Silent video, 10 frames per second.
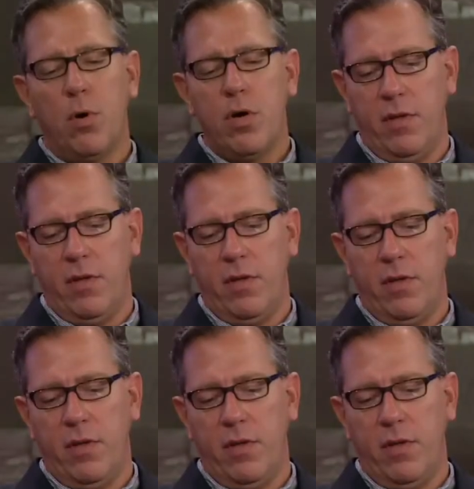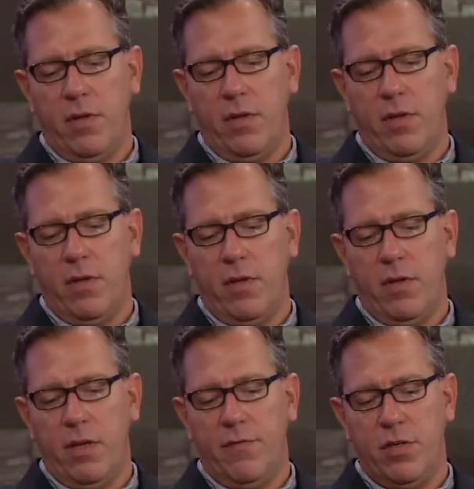The burden upon
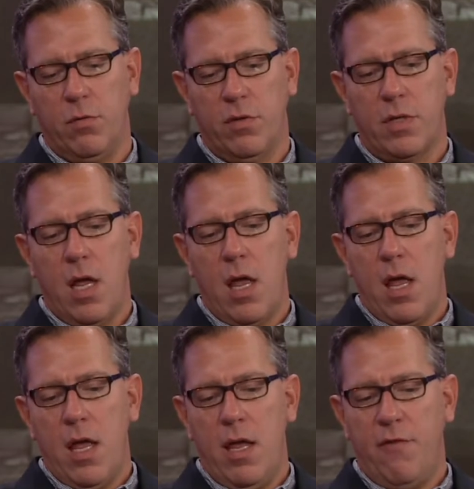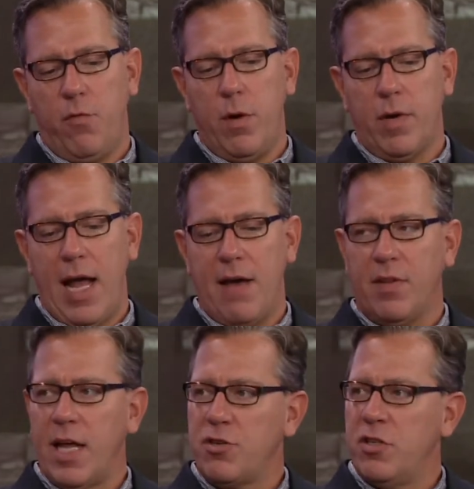these individuals, if we were to
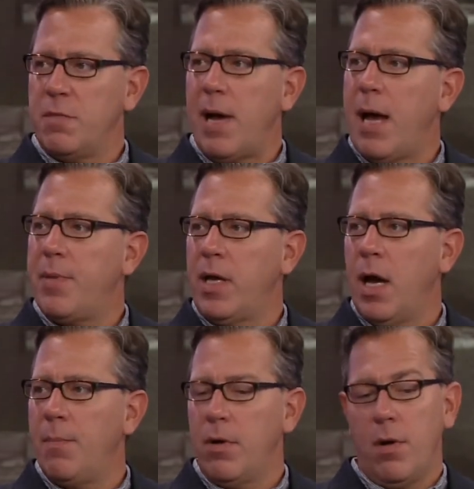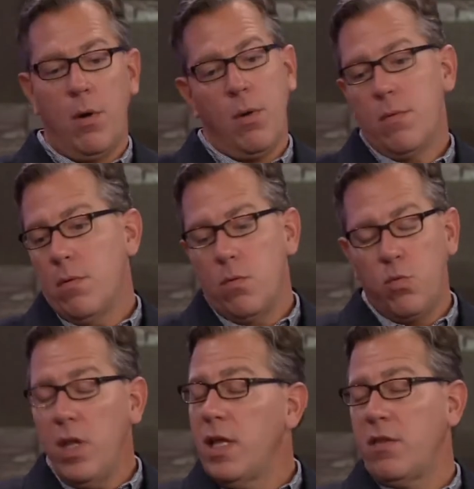have elections popping up
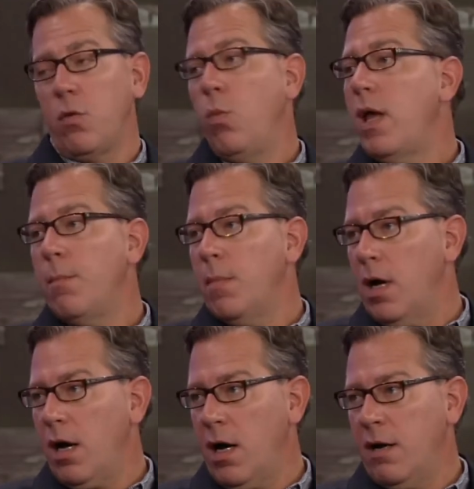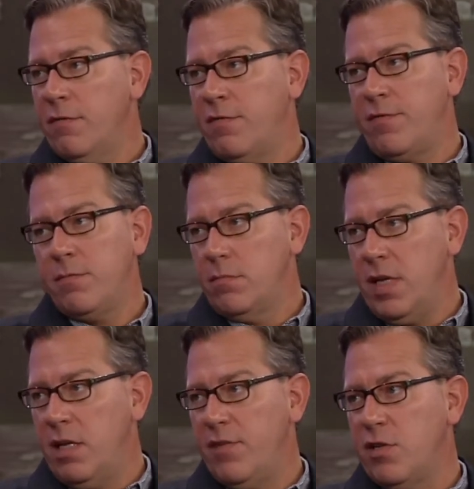really at the whim of
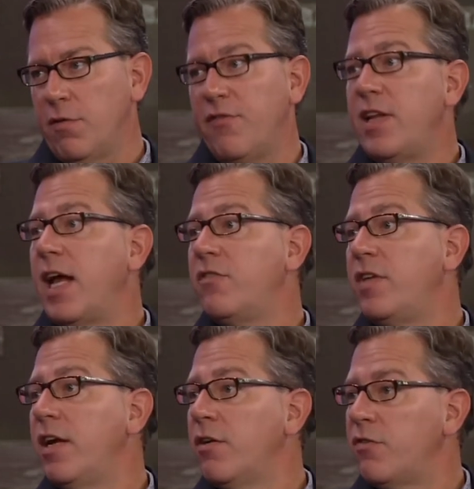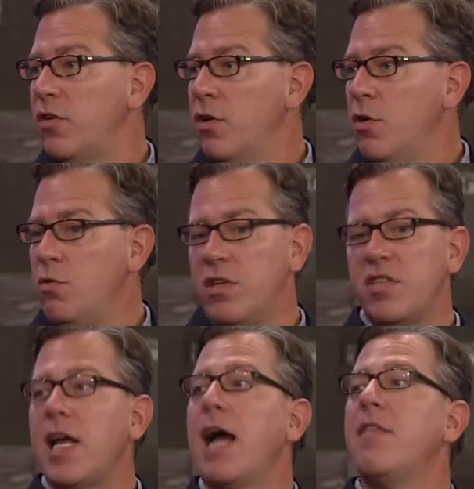individual financiers
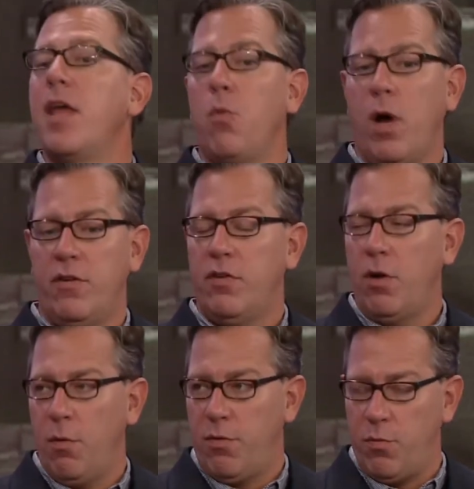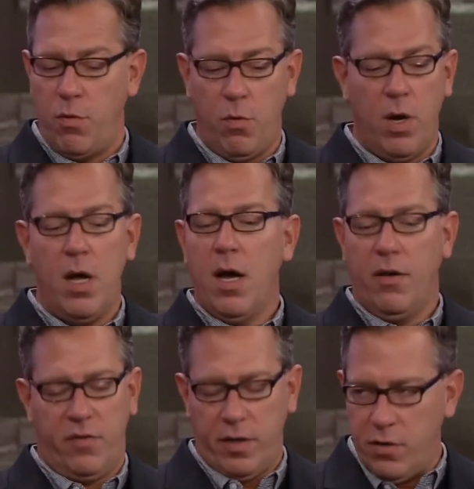who decide they want to go through
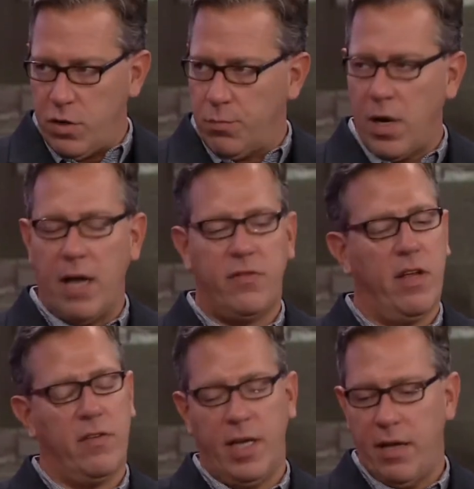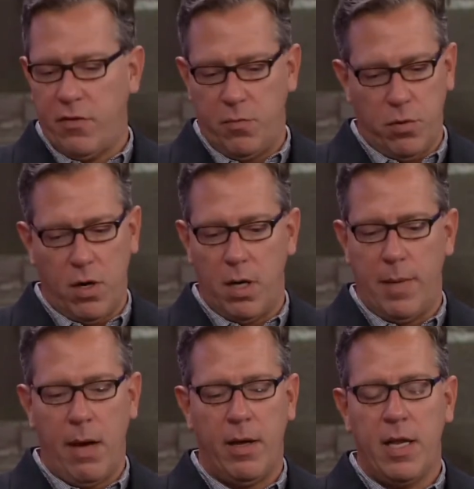a signature process and get this put
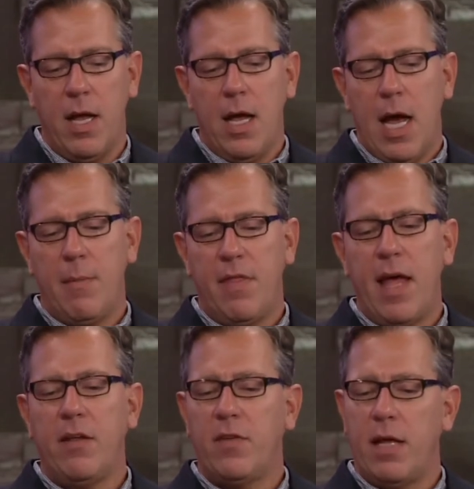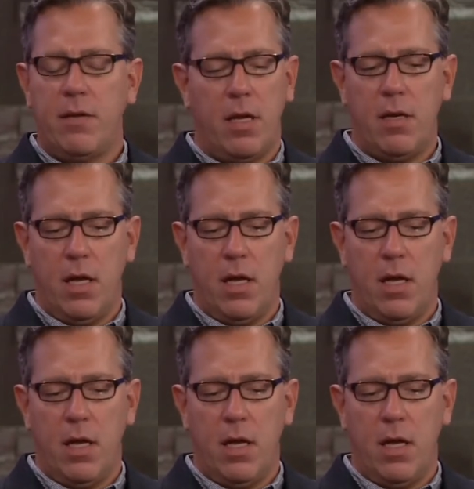on a ballot, I mean, that is